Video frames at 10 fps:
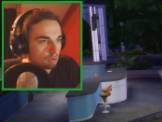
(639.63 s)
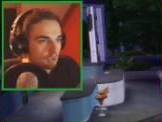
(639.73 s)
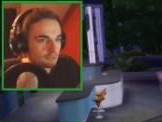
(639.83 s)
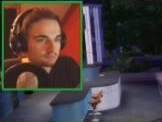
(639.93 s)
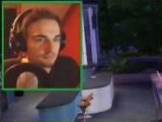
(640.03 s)

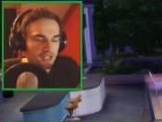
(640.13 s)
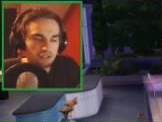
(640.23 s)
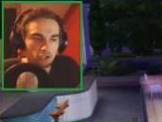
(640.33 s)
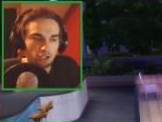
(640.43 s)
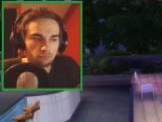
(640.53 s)
Well, he's
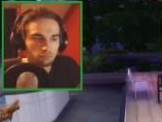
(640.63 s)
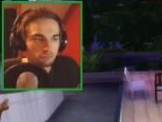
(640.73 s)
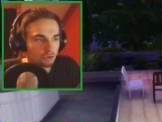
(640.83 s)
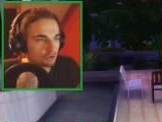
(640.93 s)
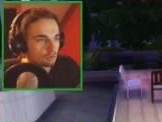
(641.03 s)
gone.
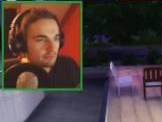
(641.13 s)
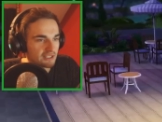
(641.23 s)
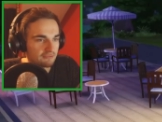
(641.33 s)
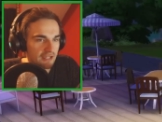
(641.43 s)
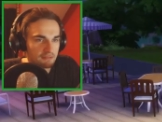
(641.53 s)
We
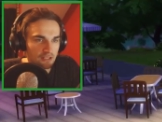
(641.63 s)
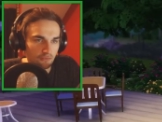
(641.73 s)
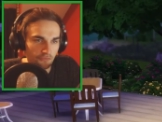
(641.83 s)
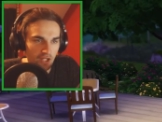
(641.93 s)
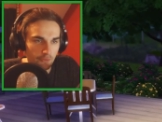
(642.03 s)
did have a little
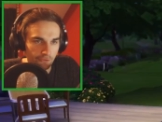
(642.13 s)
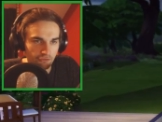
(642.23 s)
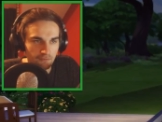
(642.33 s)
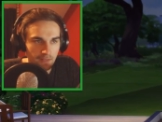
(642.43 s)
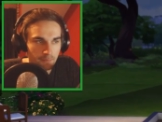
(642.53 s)
flirt with the
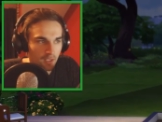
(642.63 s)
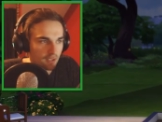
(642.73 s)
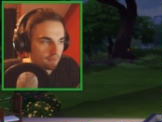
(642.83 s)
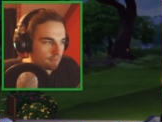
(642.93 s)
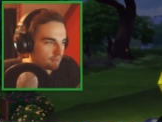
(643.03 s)
Grim
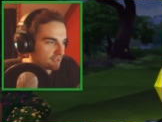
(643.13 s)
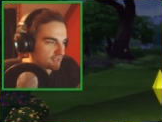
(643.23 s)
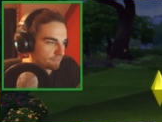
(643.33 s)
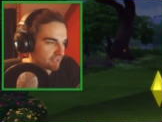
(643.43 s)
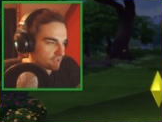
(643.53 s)
Reaper. That's
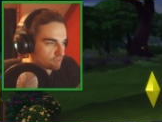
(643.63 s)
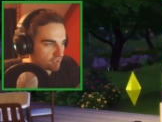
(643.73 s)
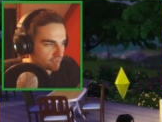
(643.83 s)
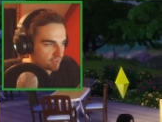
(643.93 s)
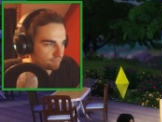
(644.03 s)
something
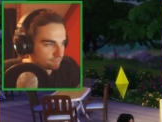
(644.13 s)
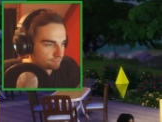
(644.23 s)
interesting.